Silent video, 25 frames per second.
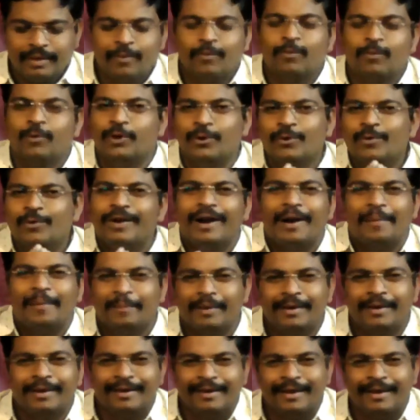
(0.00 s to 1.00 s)
Would you
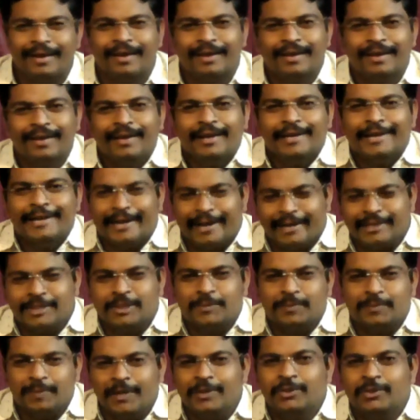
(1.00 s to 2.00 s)
come and uh,
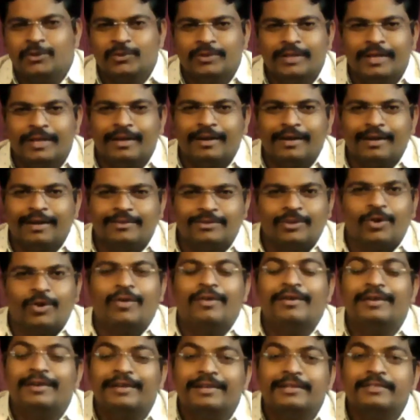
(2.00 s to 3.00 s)
speak to the
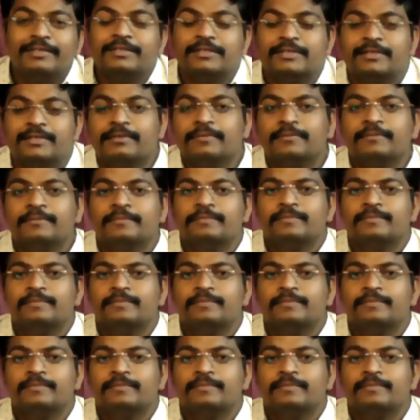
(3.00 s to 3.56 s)
authorities?